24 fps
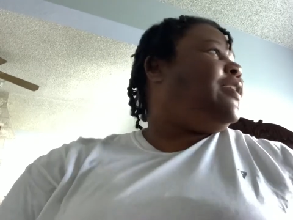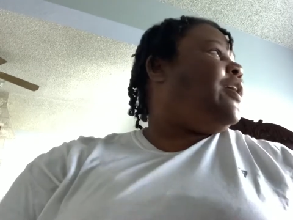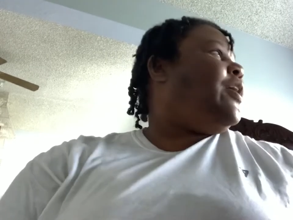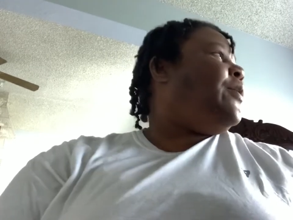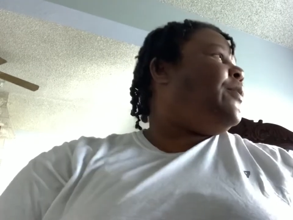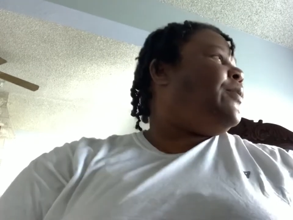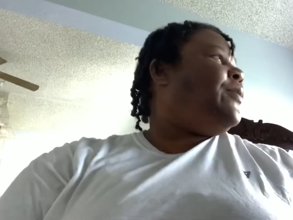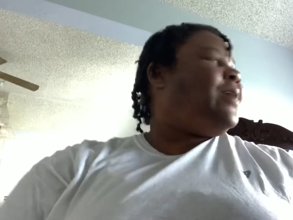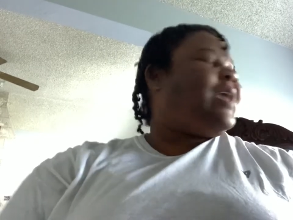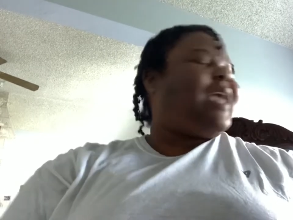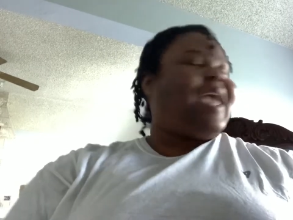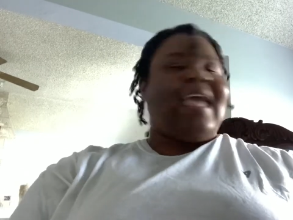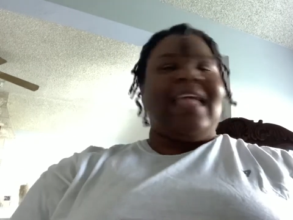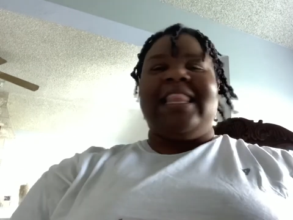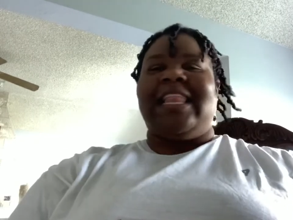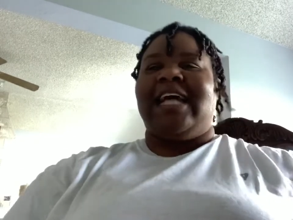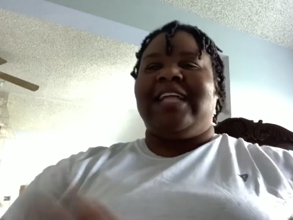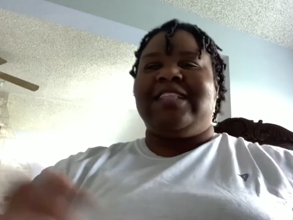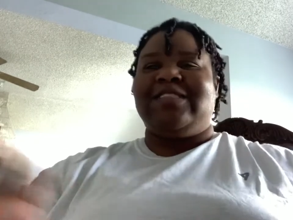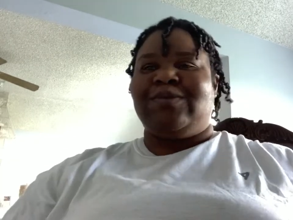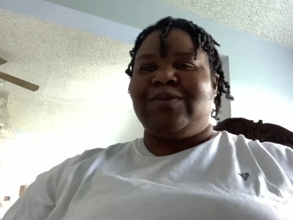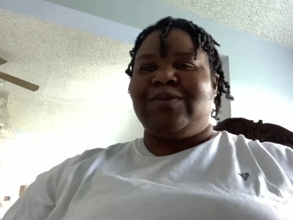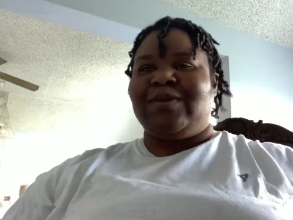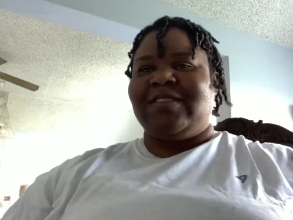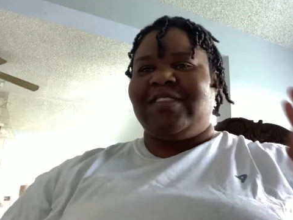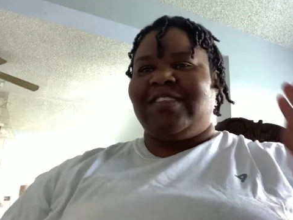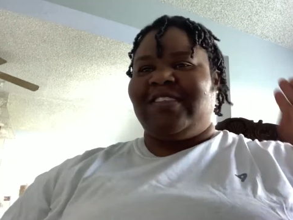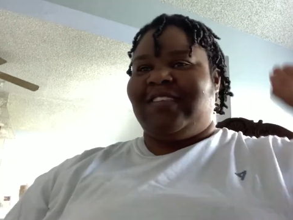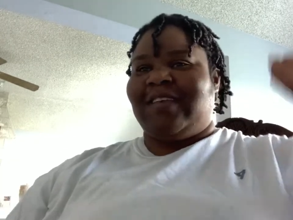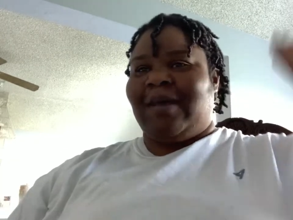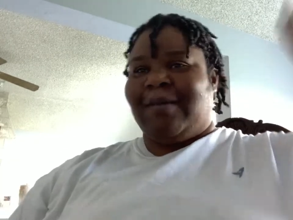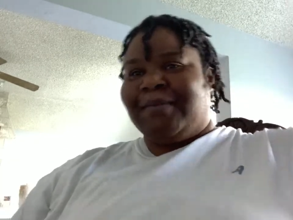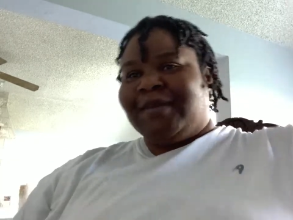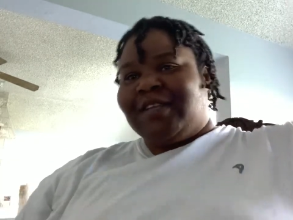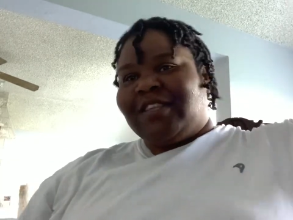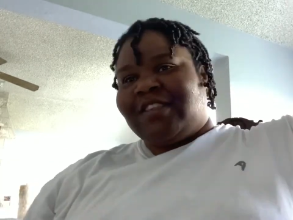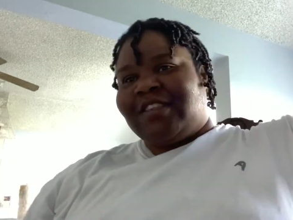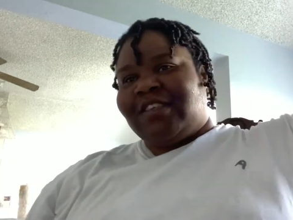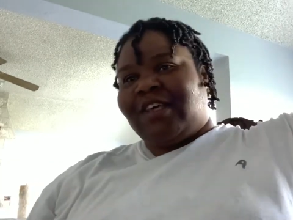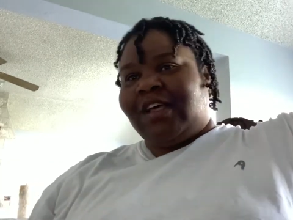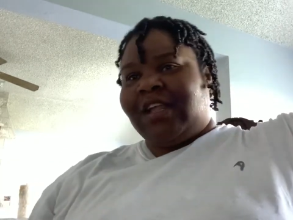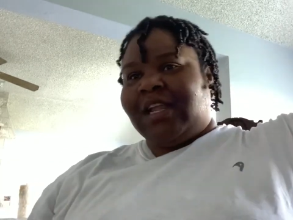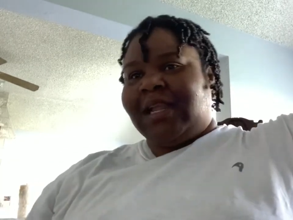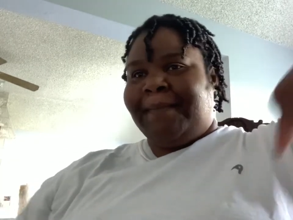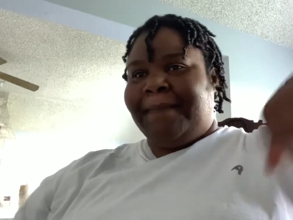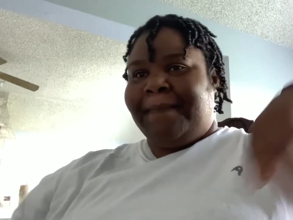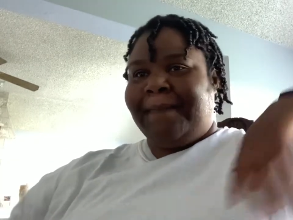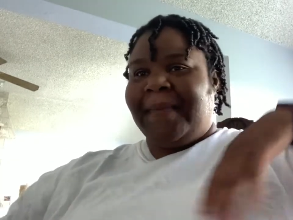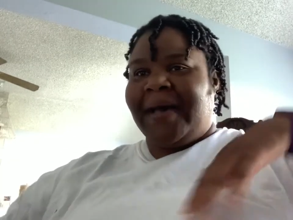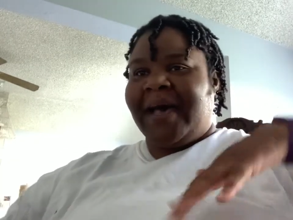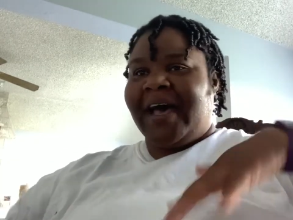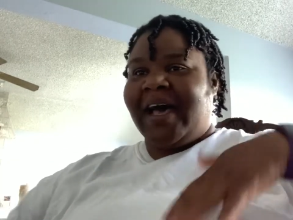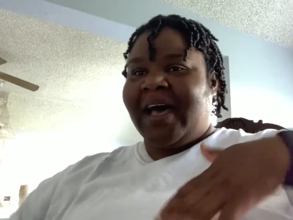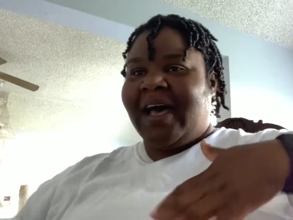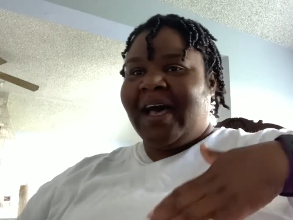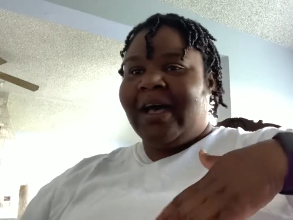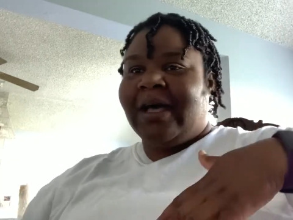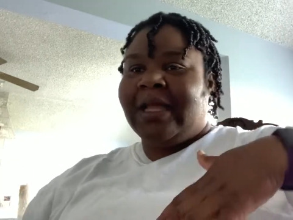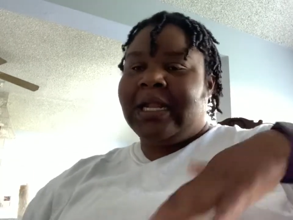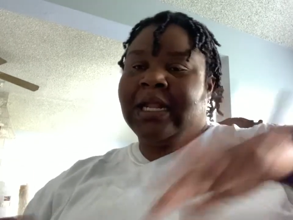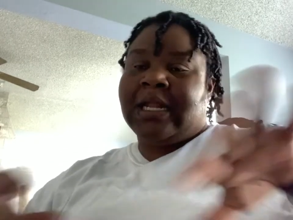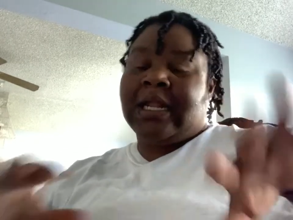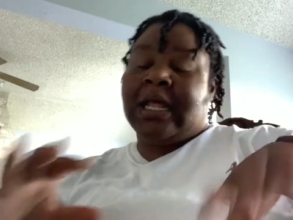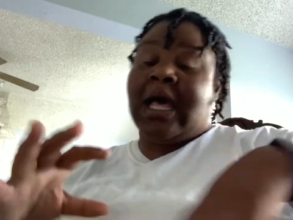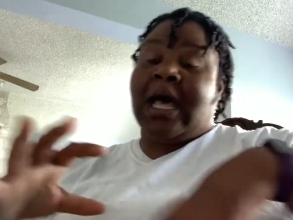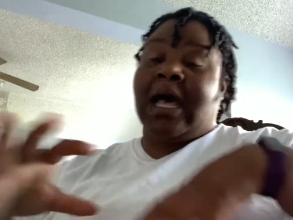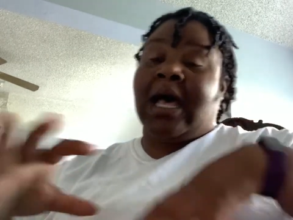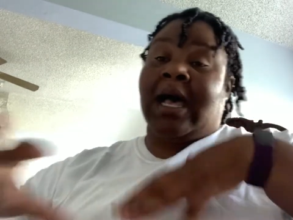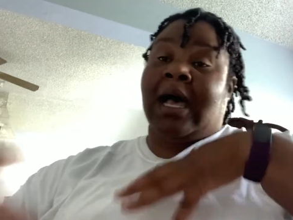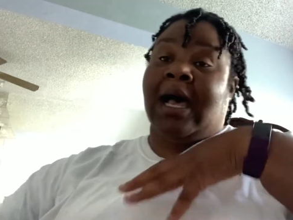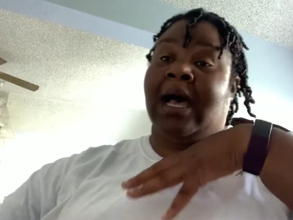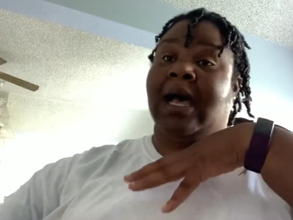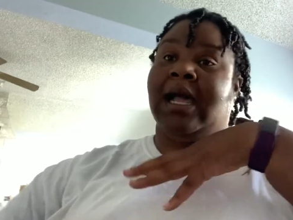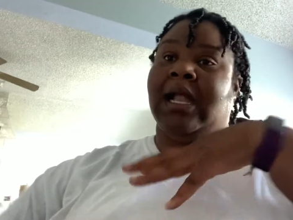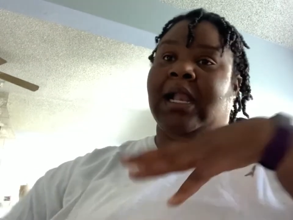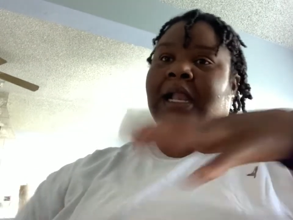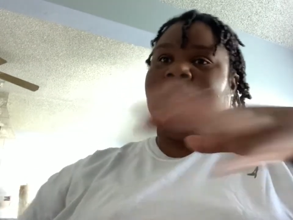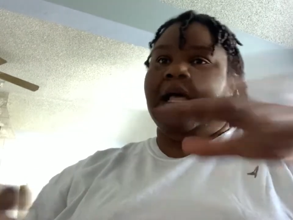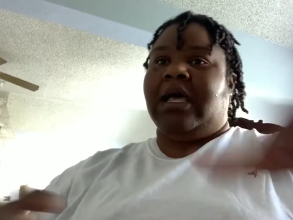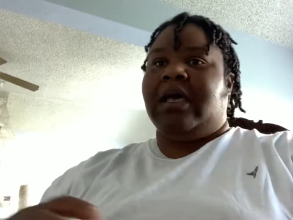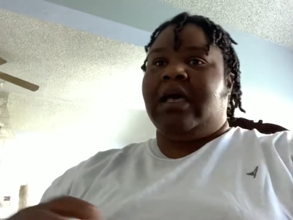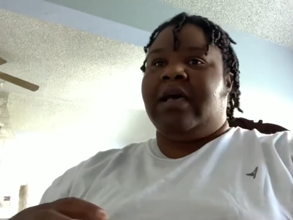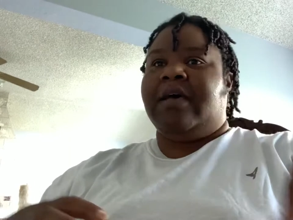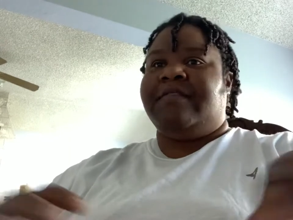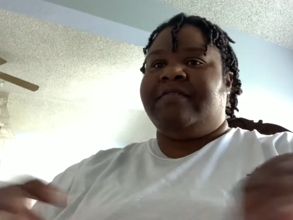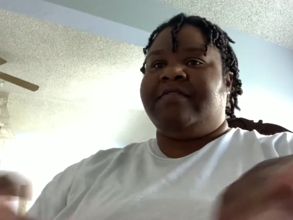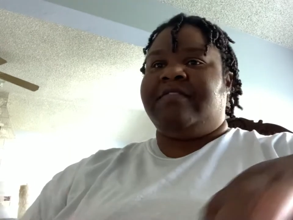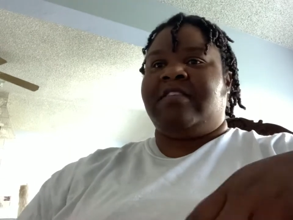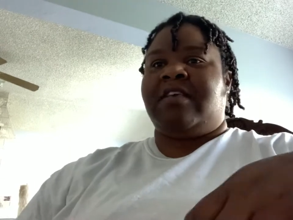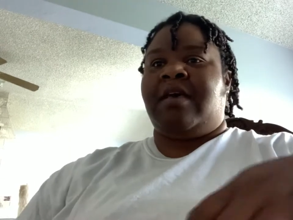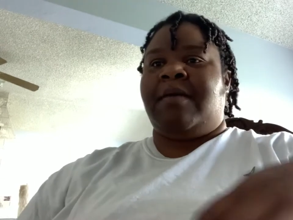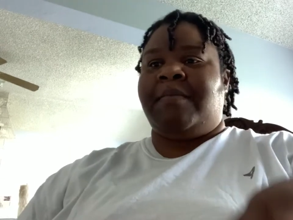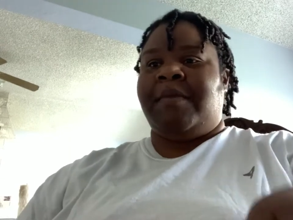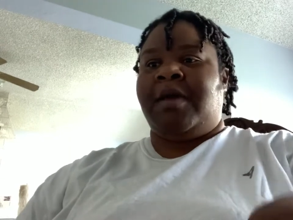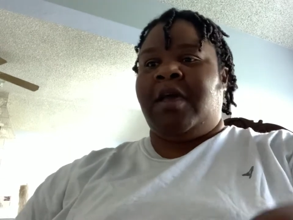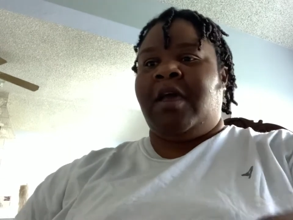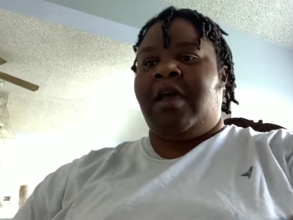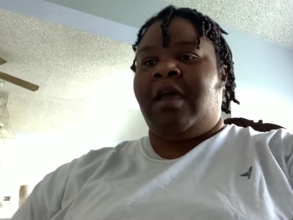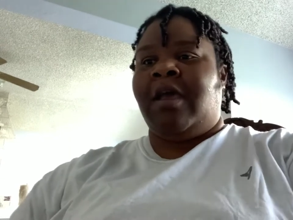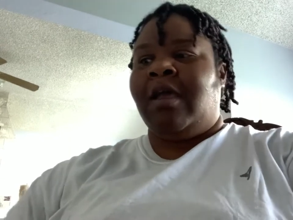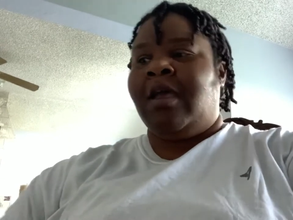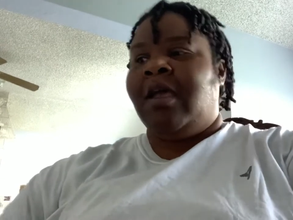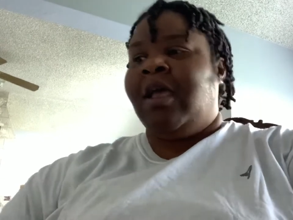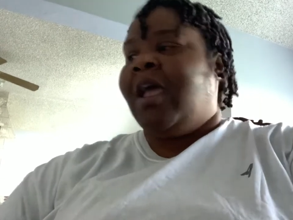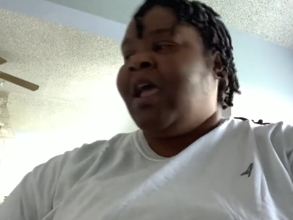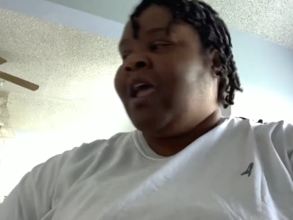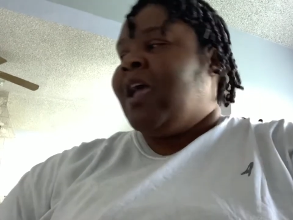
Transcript: okay. That's what summer's all about, and I love summer.